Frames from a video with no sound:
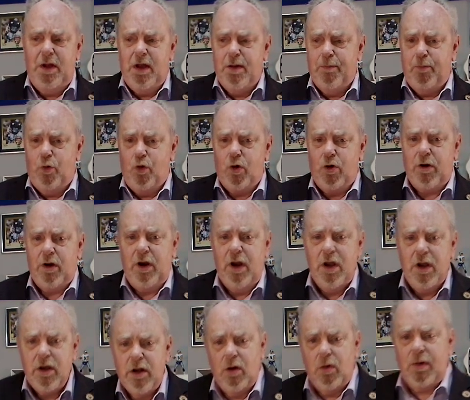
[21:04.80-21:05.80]
important.
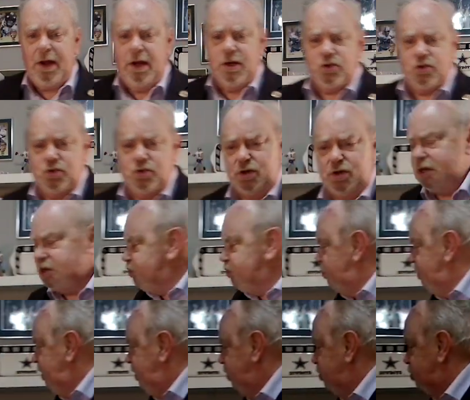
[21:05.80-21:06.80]
As
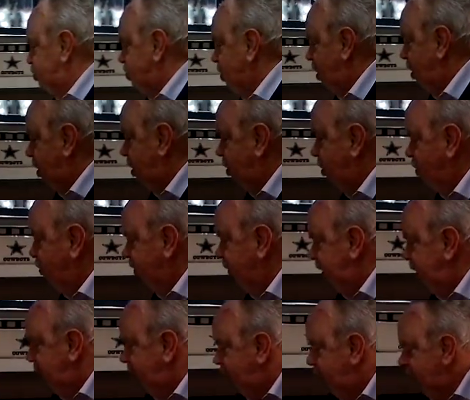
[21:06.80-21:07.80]
we saw over
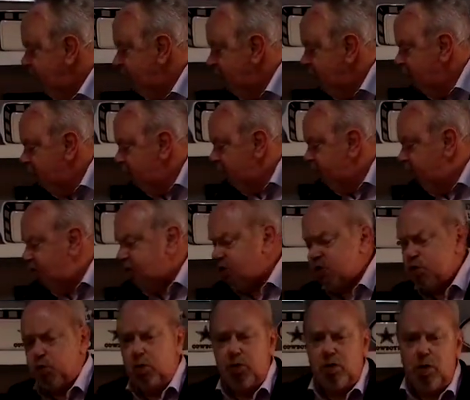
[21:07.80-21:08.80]
here, the
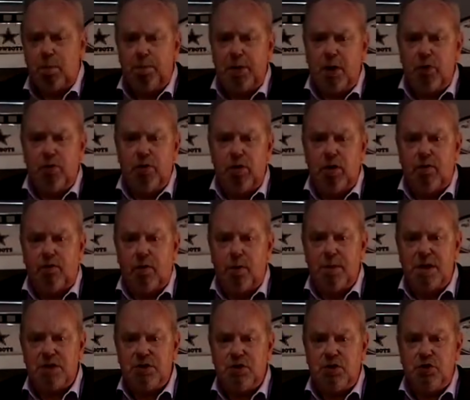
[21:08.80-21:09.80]
visual component of our
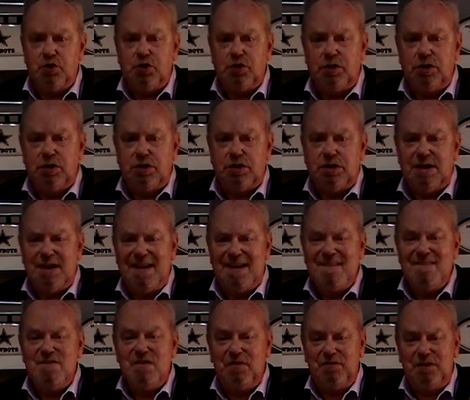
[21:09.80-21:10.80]
message is
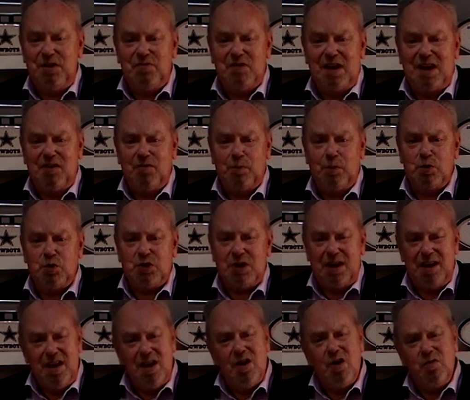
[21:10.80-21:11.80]

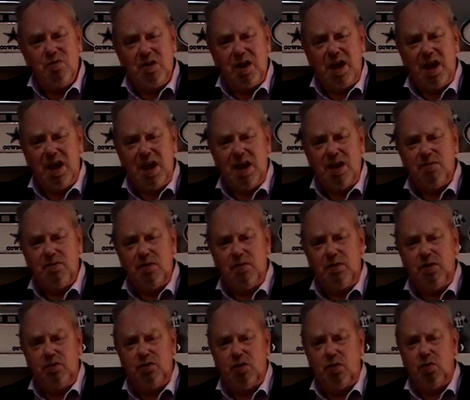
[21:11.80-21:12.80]
55%, over half of
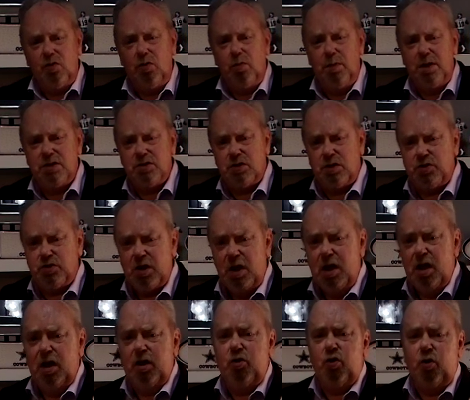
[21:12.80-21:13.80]
the total message,
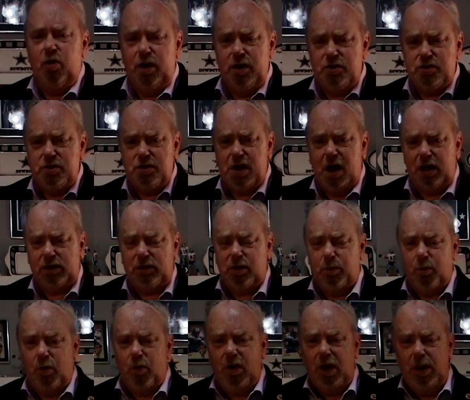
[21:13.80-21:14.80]
according to Dr.
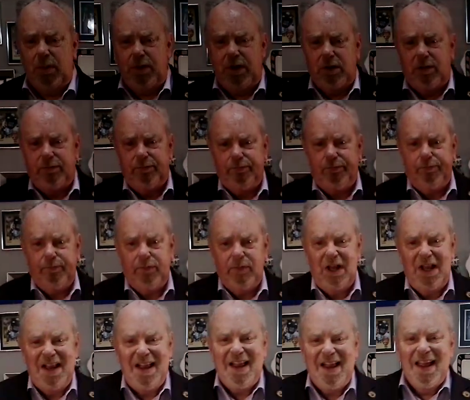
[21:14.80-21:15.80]
Morabian.
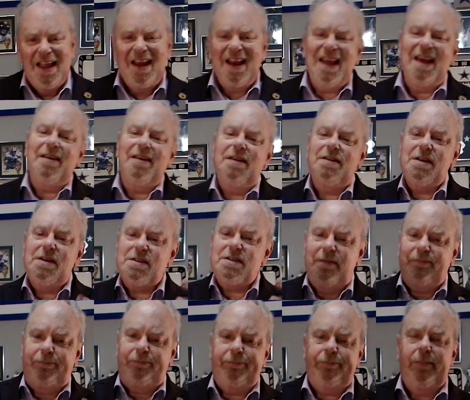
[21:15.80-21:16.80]
And again, it
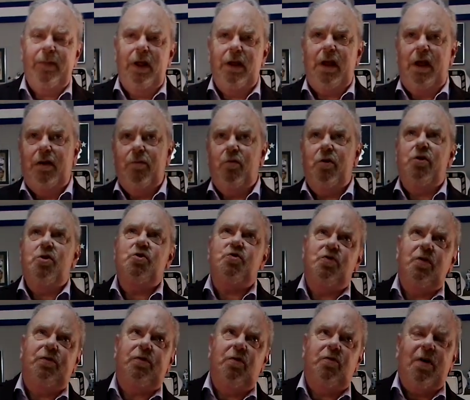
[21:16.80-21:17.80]
doesn't, whether it's
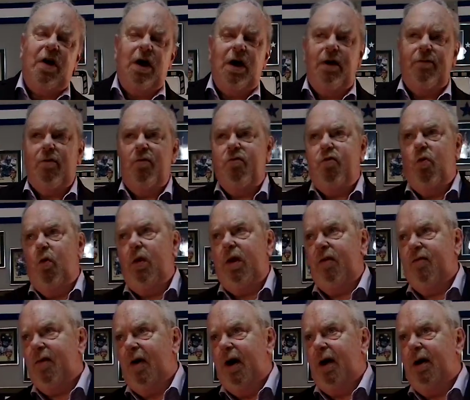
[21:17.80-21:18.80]
55 or
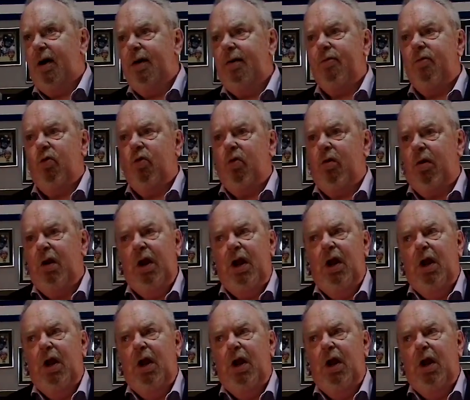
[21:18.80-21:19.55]
45 or,